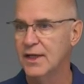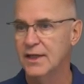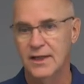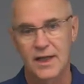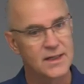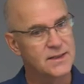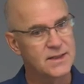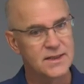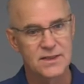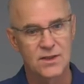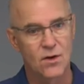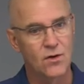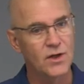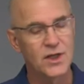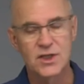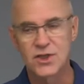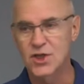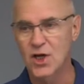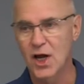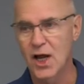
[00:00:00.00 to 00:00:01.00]
That's his
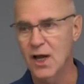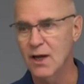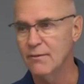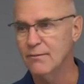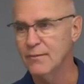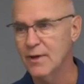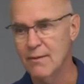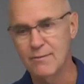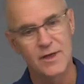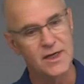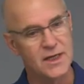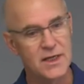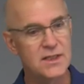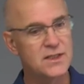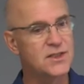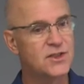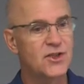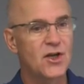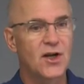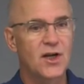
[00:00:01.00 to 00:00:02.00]
only job. I mean,
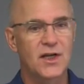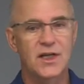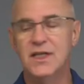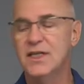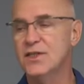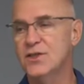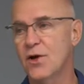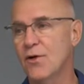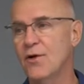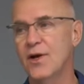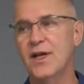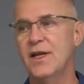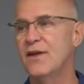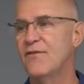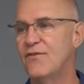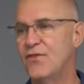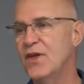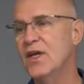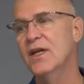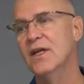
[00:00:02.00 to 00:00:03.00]
he's done, he's already
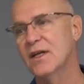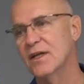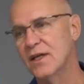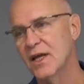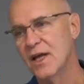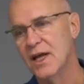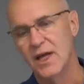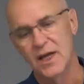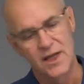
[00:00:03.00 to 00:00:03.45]
defeated.